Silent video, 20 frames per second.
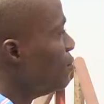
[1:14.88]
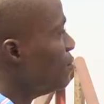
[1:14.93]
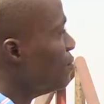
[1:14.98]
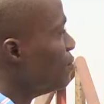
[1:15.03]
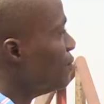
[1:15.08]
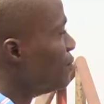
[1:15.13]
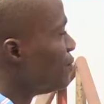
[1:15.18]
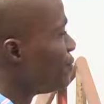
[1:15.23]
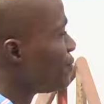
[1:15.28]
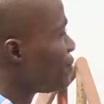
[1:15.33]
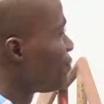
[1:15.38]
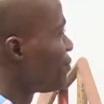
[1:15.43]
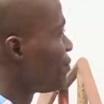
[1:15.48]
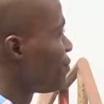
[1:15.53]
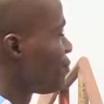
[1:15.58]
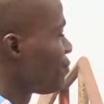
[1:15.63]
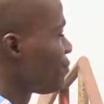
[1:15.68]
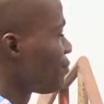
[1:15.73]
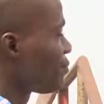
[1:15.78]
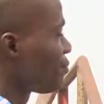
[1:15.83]

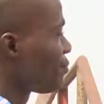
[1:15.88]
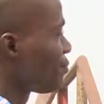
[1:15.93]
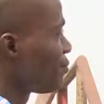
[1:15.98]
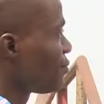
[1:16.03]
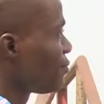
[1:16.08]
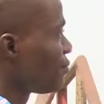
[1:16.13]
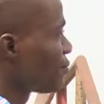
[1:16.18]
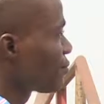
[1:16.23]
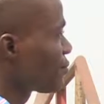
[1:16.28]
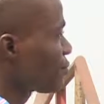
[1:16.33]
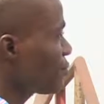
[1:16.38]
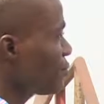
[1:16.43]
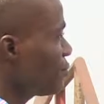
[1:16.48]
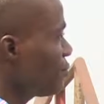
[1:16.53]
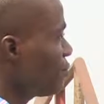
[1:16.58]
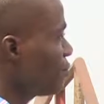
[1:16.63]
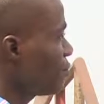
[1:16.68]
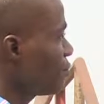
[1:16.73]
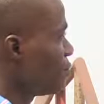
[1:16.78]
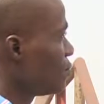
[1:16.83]

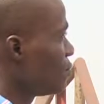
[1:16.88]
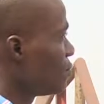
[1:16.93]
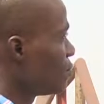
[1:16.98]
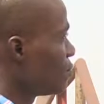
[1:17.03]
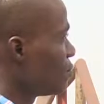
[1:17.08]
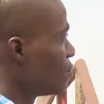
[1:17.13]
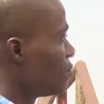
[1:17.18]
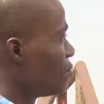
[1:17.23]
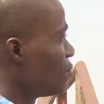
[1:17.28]
(not speaking)